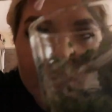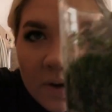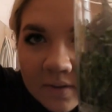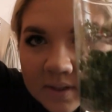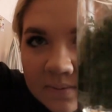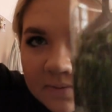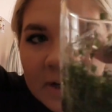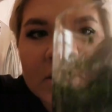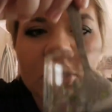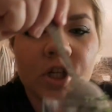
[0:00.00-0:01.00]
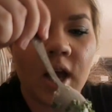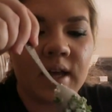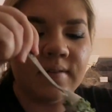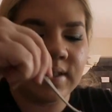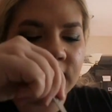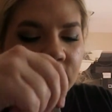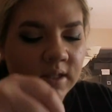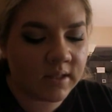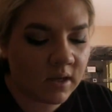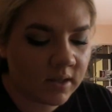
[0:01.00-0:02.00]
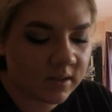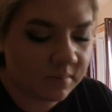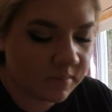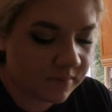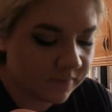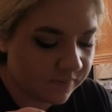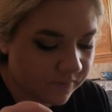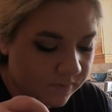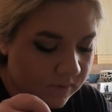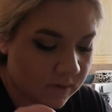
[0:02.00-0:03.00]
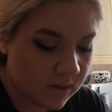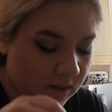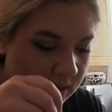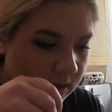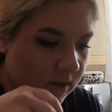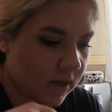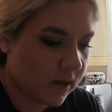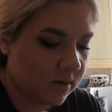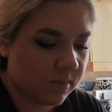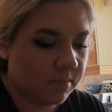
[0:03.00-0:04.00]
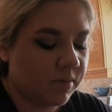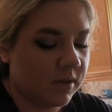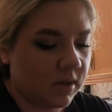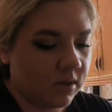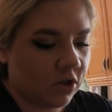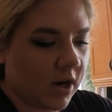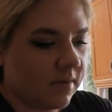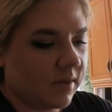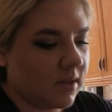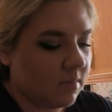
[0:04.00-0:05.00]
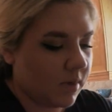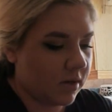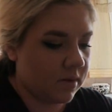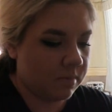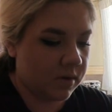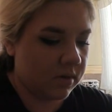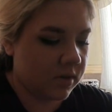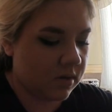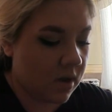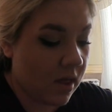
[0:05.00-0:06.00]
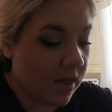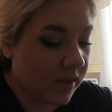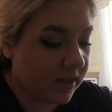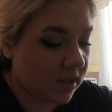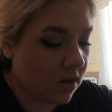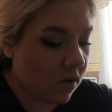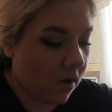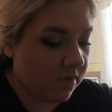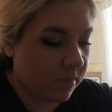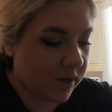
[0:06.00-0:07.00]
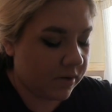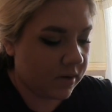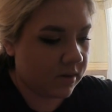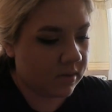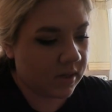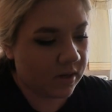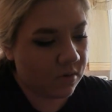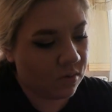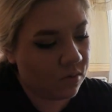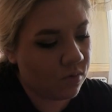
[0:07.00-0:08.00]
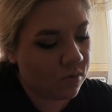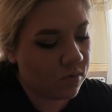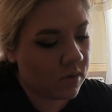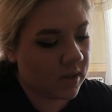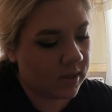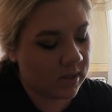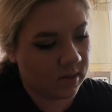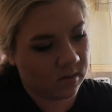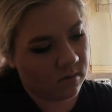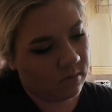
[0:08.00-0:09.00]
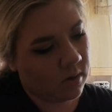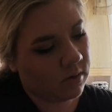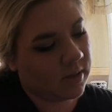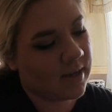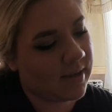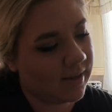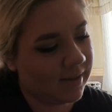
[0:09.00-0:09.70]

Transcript: have some fresh chives, and that's awesome. And I'm gonna put the chives in the butter. That's a lot of butter. Like, who? This is so gross.